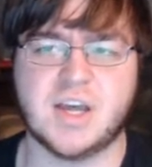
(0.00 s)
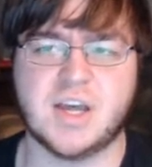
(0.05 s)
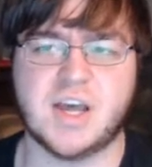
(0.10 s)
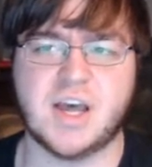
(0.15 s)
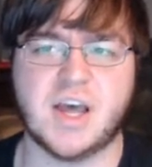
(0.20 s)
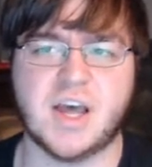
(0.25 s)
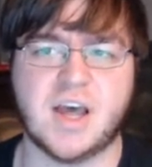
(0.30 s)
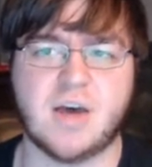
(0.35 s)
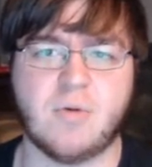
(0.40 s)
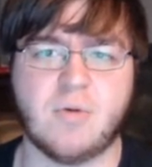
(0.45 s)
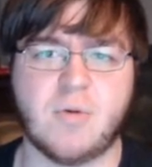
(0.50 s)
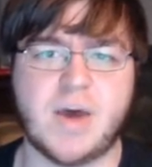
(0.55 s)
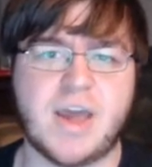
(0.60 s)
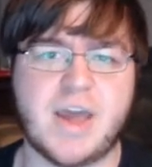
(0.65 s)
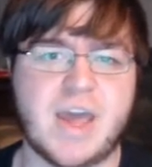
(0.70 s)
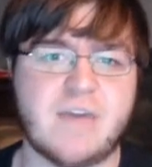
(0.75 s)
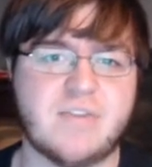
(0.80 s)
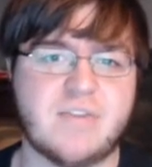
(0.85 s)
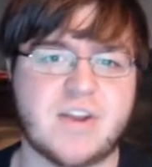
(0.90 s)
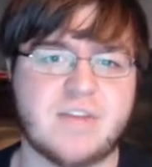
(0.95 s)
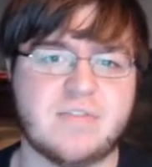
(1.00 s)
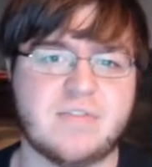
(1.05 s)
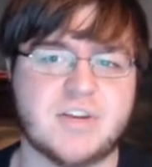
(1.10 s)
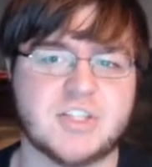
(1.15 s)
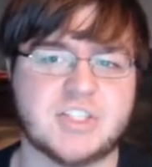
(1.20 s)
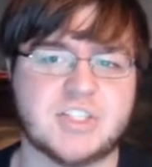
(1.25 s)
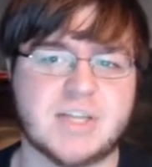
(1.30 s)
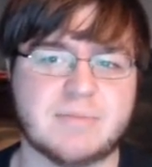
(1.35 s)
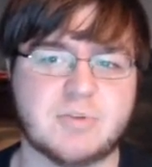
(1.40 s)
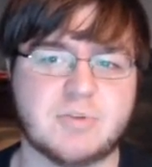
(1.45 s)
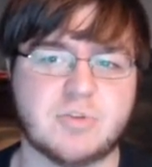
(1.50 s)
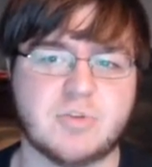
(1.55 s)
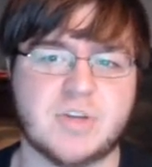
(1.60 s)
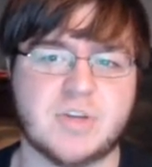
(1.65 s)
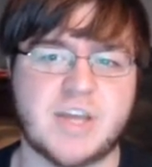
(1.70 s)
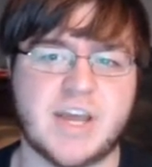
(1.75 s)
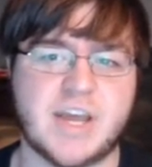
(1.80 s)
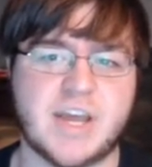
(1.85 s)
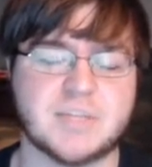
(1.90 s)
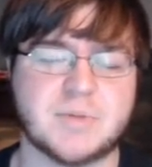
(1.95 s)
Uh, why haven't I finished Chapter 3
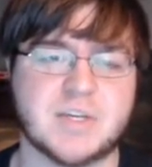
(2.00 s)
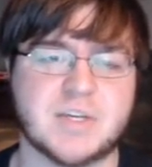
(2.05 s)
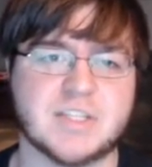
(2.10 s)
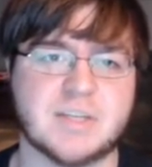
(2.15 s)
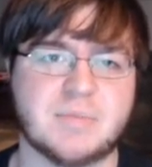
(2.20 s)
yet is because